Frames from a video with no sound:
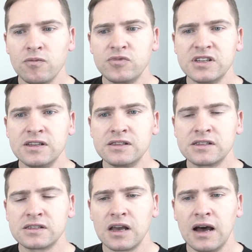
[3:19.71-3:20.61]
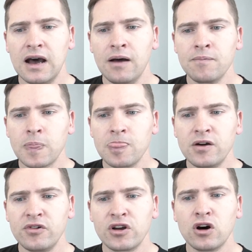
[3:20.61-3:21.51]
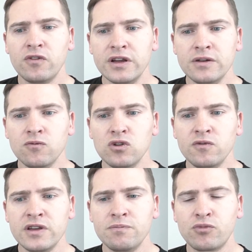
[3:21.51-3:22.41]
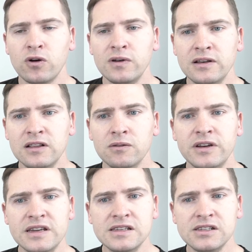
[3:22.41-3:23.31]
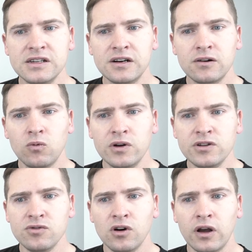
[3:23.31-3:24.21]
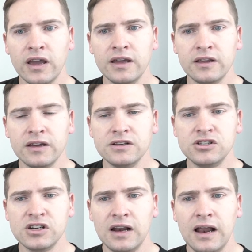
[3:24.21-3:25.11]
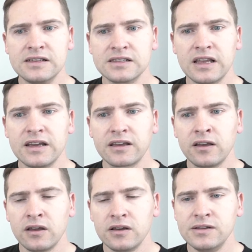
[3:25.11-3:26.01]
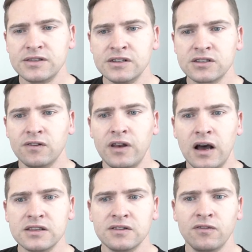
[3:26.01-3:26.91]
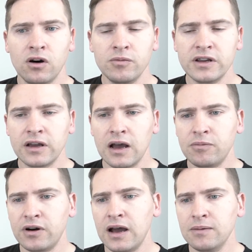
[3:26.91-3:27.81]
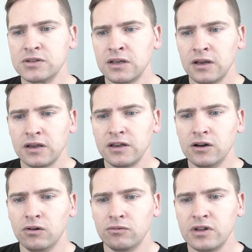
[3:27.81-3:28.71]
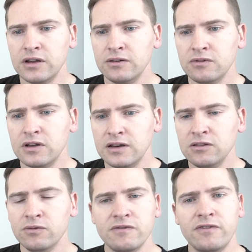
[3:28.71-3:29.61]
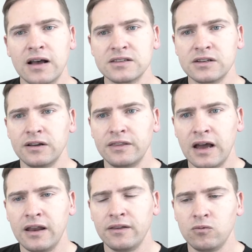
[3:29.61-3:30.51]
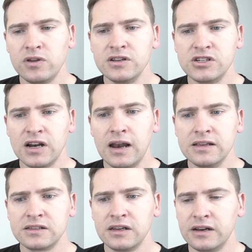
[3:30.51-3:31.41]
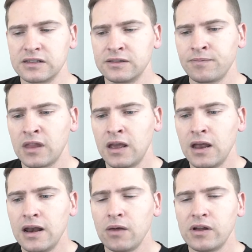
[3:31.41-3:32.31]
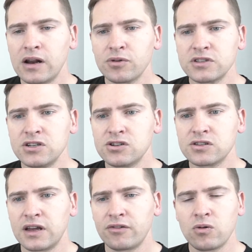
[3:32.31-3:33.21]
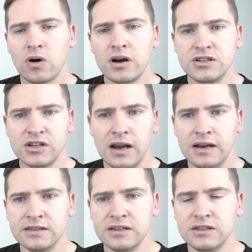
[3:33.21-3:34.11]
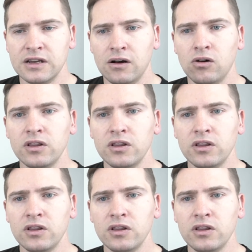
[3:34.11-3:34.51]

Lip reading: since the recovery will be probably a little bit easier when you don't get a general anesthetic in terms of nausea, vomiting, and perhaps a little bit faster than with the general anesthetics. Now, there are procedures that require general anesthesia.